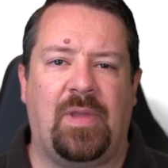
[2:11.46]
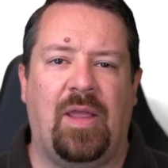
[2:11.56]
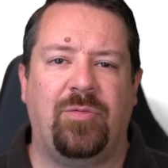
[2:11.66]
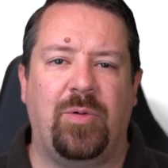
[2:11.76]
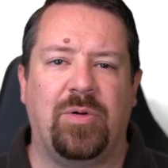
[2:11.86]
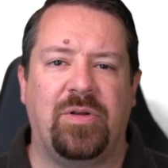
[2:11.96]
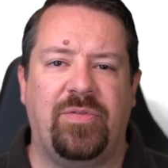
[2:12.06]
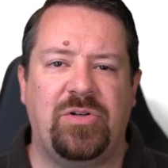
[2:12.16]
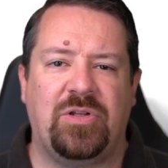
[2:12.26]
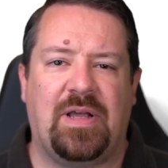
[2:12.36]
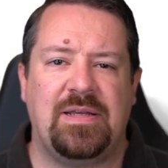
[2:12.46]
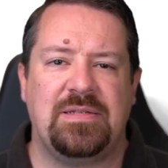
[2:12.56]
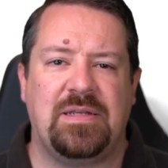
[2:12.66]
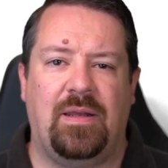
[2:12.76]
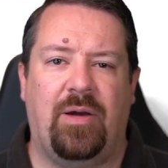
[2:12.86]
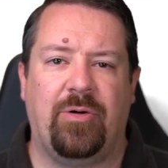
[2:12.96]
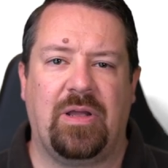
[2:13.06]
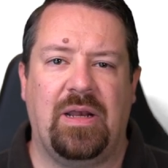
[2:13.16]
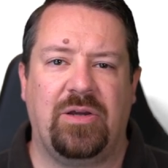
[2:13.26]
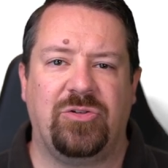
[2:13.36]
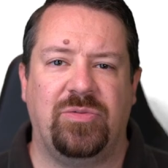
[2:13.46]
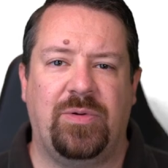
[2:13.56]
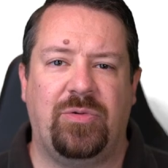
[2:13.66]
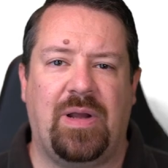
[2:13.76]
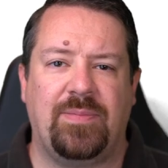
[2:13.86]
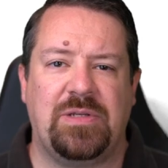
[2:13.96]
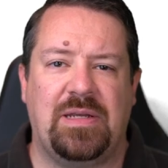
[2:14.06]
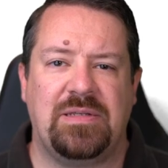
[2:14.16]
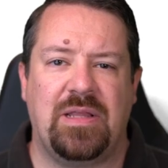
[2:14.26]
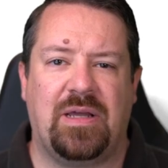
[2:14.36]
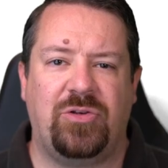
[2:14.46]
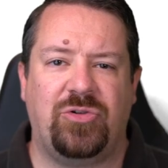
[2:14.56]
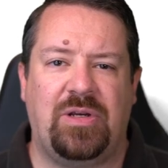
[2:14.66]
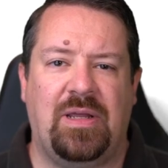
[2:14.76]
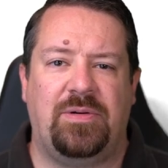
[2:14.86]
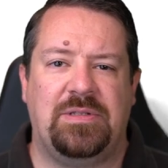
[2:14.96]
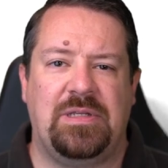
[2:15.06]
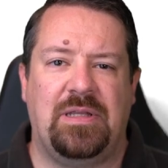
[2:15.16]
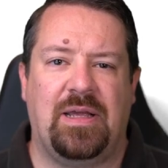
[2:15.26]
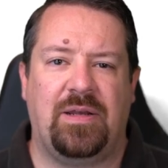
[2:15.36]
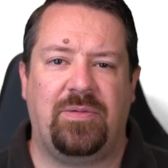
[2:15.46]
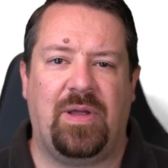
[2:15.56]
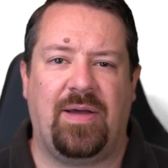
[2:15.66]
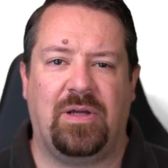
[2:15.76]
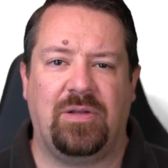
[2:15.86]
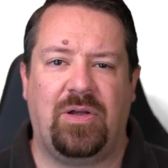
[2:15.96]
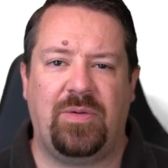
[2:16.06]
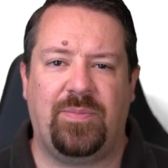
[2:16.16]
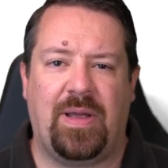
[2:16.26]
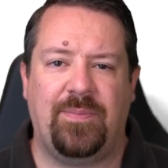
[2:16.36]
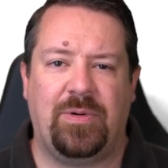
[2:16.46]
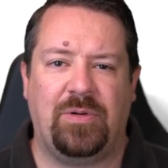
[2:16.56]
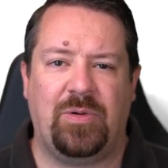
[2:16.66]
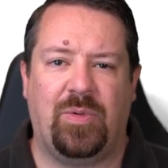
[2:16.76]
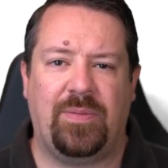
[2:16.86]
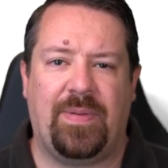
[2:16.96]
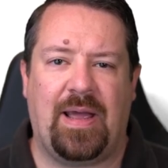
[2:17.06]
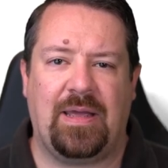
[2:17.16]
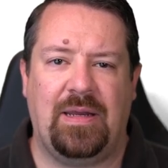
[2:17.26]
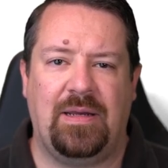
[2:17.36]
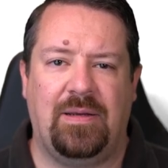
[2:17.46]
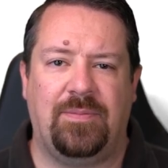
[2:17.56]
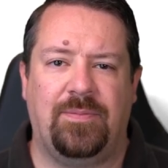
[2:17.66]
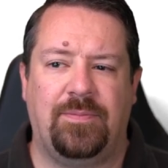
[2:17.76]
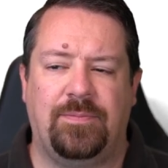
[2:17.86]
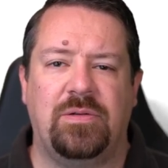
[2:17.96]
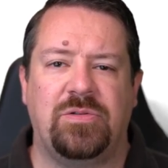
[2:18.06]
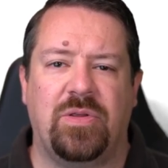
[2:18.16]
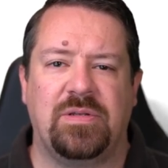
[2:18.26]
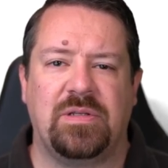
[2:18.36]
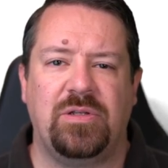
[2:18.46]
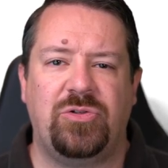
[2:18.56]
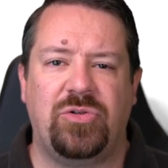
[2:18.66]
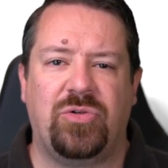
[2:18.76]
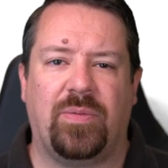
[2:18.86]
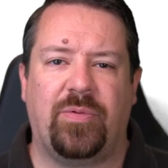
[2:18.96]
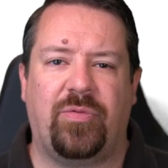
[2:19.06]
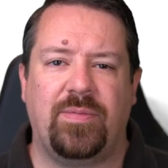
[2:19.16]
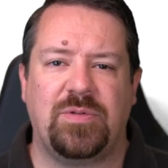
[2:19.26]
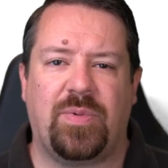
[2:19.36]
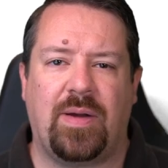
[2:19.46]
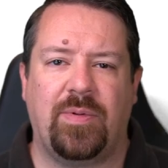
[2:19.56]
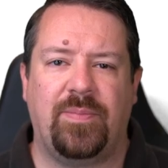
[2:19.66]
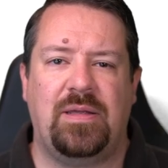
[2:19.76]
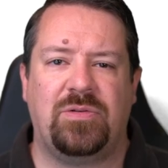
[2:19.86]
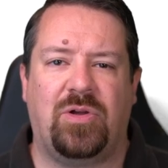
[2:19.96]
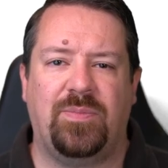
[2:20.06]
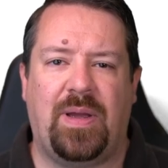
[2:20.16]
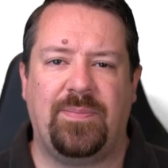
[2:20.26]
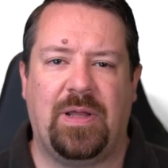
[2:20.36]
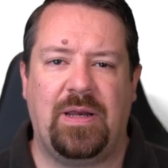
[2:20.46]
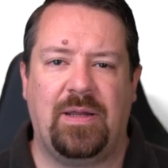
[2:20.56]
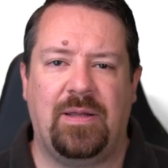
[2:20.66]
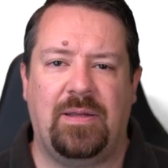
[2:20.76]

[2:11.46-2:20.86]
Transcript: If we were to visualize a network connection between opposite ends of the country, we see that we have a long pipe, but only one packet in it. So the solution to our performance problem is called pipelining.